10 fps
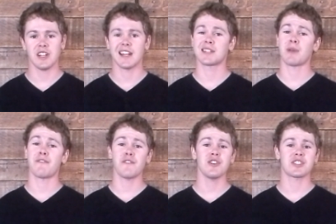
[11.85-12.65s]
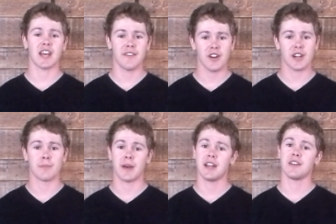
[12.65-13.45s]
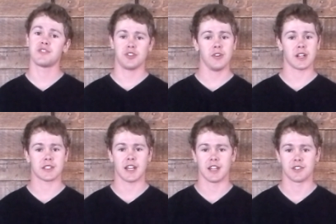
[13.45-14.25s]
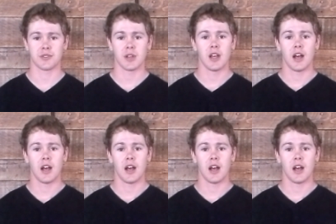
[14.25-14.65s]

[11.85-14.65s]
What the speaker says: and it's my first ever competitive shooting stage.